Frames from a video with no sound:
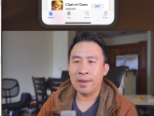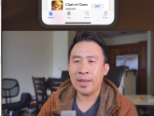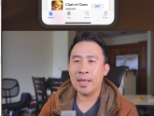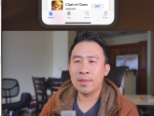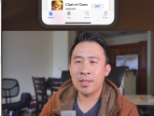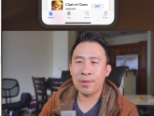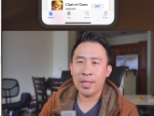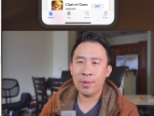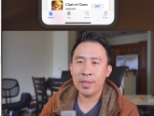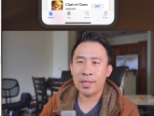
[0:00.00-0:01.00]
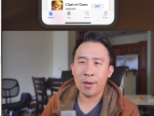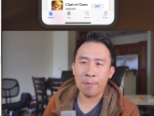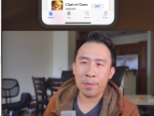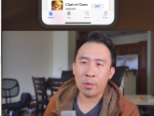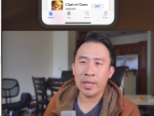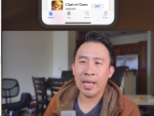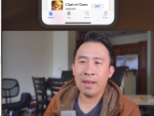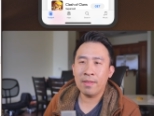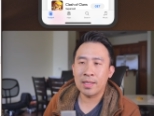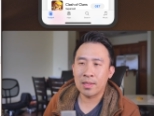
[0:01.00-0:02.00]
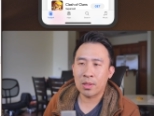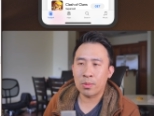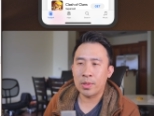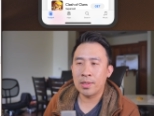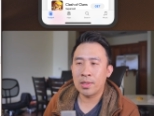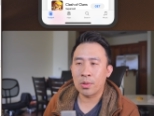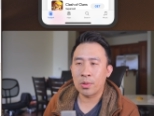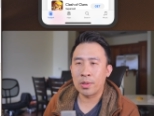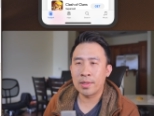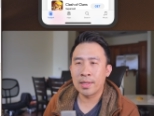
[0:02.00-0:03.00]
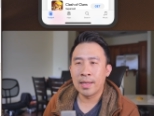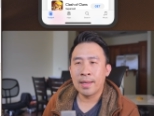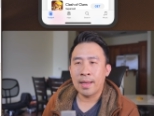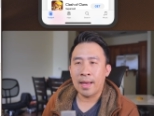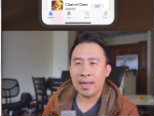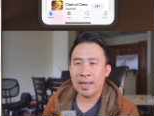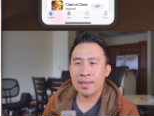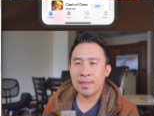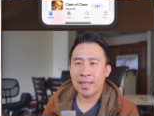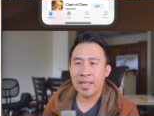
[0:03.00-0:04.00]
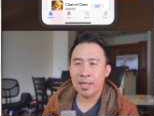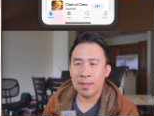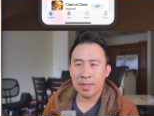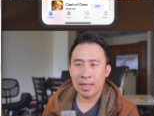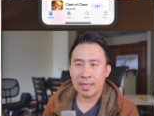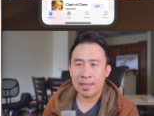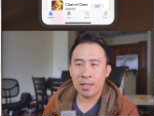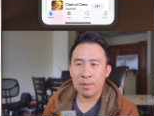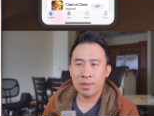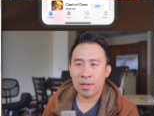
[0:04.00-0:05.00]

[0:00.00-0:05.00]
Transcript: Okay, so here we go. We have these three stores uh, kind of set up like so,